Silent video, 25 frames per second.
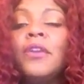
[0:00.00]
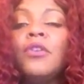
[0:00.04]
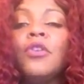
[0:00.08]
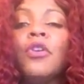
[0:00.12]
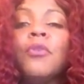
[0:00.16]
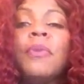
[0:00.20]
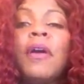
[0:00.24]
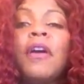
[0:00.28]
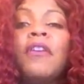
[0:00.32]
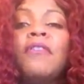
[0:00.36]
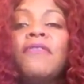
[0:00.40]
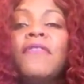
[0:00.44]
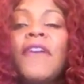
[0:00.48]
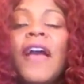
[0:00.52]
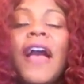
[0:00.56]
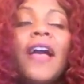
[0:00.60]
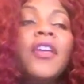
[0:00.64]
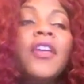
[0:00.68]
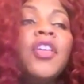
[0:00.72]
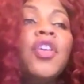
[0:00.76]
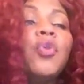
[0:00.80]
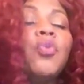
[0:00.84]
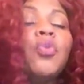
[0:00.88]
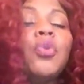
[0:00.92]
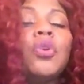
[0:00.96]
or about
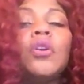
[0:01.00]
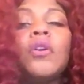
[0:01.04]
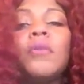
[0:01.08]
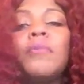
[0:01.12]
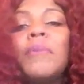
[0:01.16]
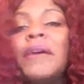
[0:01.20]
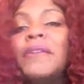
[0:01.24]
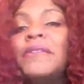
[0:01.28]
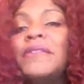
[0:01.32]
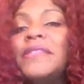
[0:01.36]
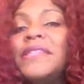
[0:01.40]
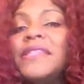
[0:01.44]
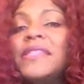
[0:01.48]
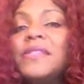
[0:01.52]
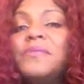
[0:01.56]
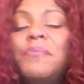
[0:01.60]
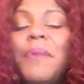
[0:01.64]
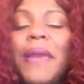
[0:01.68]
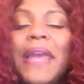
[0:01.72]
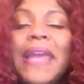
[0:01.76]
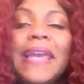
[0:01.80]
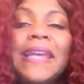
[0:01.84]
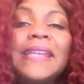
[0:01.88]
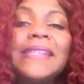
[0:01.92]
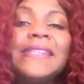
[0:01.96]
value or about
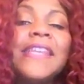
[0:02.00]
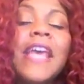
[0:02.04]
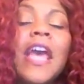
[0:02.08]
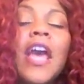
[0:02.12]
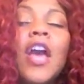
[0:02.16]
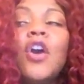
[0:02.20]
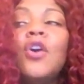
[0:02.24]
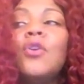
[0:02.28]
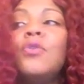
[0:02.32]
space.